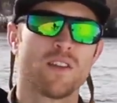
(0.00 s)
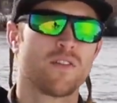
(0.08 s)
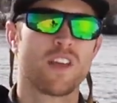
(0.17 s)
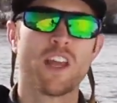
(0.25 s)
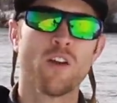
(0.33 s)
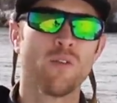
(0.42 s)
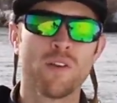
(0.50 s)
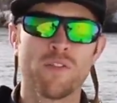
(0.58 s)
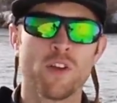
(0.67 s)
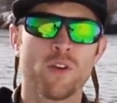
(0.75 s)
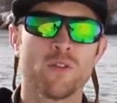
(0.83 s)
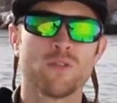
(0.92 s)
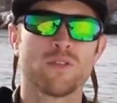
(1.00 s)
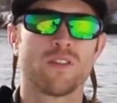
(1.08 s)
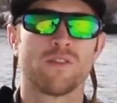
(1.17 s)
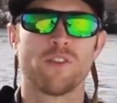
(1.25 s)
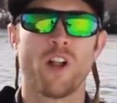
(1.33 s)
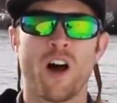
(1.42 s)
of gear reviews,
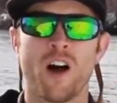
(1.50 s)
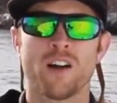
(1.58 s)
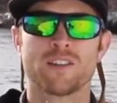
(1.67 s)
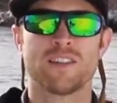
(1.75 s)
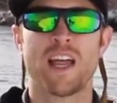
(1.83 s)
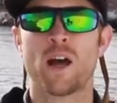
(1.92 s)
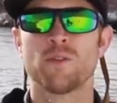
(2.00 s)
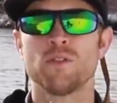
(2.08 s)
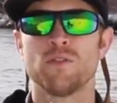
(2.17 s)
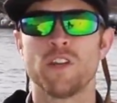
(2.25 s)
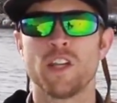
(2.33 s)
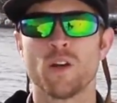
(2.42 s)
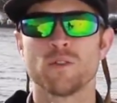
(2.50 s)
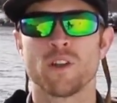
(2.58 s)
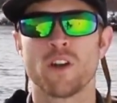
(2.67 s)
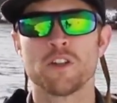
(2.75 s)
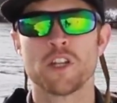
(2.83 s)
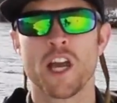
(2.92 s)
vlogs, and how-to videos on
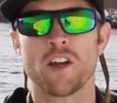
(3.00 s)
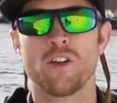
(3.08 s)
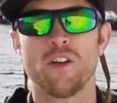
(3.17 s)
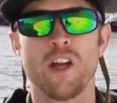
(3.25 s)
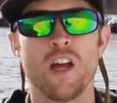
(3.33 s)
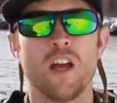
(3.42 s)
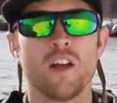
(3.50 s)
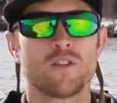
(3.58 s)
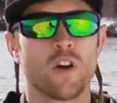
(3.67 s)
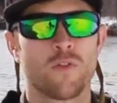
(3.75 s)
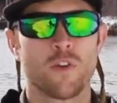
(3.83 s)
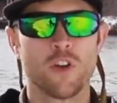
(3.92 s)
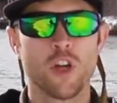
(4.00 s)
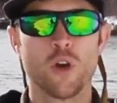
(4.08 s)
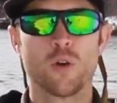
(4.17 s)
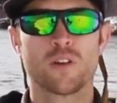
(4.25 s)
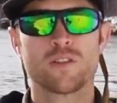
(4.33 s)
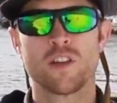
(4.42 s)
our channel. So if you're
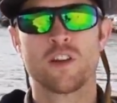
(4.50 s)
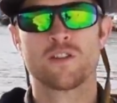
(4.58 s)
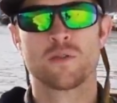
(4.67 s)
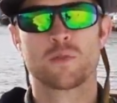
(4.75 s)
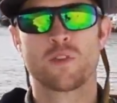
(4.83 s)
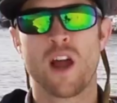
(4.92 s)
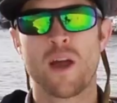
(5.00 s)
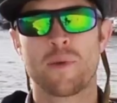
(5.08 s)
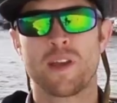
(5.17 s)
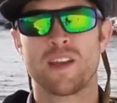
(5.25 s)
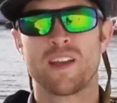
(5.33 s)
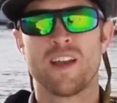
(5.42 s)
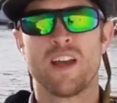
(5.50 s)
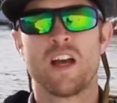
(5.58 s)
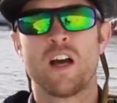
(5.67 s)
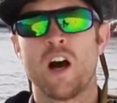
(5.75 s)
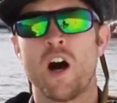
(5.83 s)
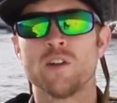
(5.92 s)
new, consider subscribing.
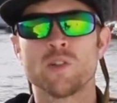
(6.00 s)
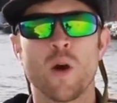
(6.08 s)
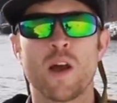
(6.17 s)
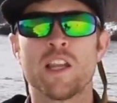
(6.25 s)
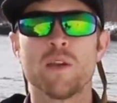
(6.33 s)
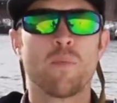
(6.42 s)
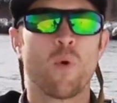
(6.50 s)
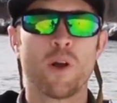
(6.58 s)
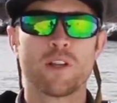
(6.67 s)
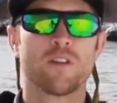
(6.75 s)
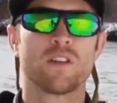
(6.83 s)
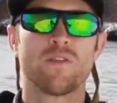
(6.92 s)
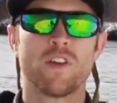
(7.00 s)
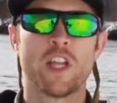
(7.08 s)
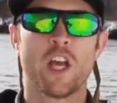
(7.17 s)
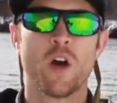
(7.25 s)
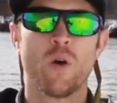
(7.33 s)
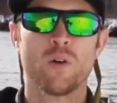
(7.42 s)
Also, at any point during the
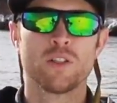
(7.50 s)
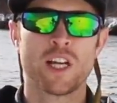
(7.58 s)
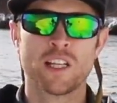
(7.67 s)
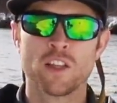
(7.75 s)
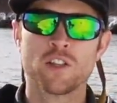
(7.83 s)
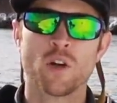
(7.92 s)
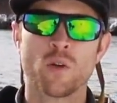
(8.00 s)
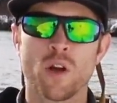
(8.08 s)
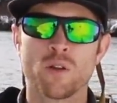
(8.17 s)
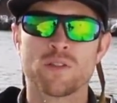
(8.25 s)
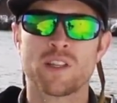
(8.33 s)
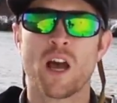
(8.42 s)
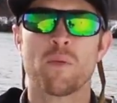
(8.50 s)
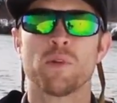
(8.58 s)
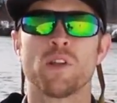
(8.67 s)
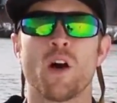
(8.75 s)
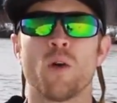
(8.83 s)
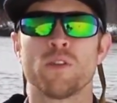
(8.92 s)
video, check the show notes down
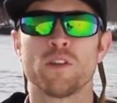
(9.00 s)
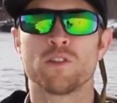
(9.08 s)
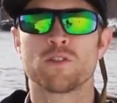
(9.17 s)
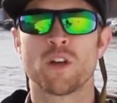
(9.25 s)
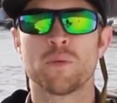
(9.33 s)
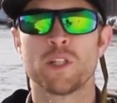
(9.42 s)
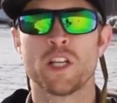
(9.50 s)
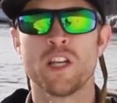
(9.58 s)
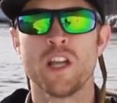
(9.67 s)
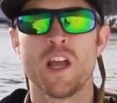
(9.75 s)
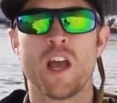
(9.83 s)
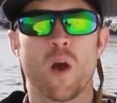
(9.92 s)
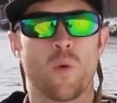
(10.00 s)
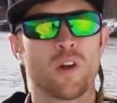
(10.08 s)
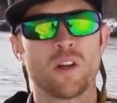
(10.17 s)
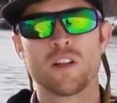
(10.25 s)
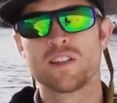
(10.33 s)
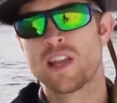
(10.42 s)
below in the description. We're
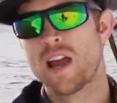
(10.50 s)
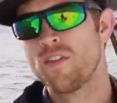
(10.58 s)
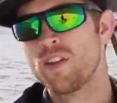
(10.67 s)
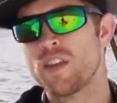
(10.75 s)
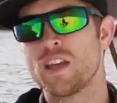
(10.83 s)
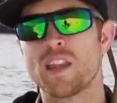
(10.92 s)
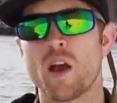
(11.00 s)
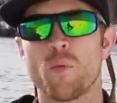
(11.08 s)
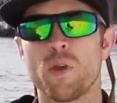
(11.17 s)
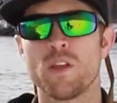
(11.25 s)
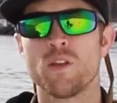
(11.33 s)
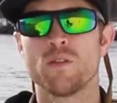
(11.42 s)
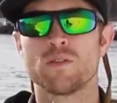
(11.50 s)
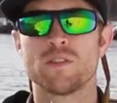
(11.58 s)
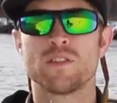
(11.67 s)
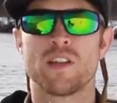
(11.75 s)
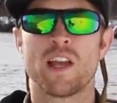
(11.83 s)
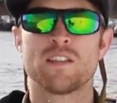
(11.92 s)
gonna list everything that we use
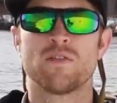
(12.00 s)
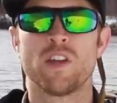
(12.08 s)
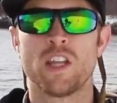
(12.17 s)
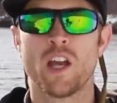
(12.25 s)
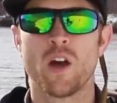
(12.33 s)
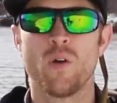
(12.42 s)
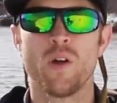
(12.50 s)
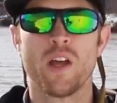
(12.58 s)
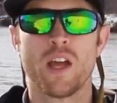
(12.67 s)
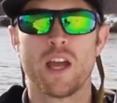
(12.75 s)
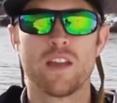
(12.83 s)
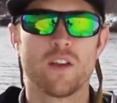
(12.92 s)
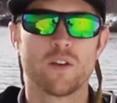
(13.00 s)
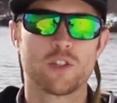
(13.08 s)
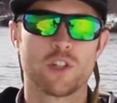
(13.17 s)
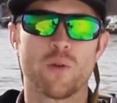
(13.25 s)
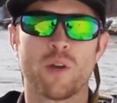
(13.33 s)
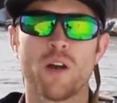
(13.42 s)
in today's video in those
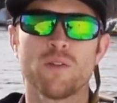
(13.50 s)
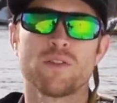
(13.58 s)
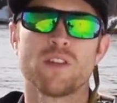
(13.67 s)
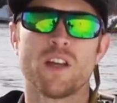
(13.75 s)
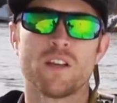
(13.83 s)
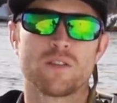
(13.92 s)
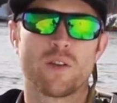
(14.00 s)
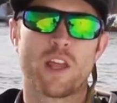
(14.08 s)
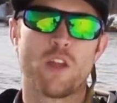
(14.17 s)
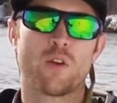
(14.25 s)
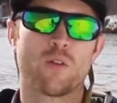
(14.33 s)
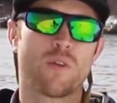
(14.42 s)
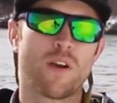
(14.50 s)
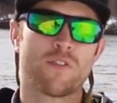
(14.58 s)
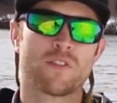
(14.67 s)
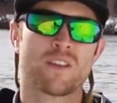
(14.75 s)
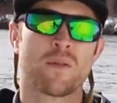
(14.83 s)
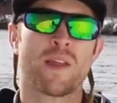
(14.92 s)
show notes so that you can
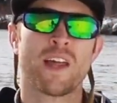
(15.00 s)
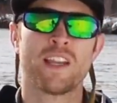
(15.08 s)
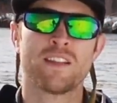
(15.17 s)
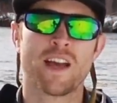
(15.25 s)
reference them at any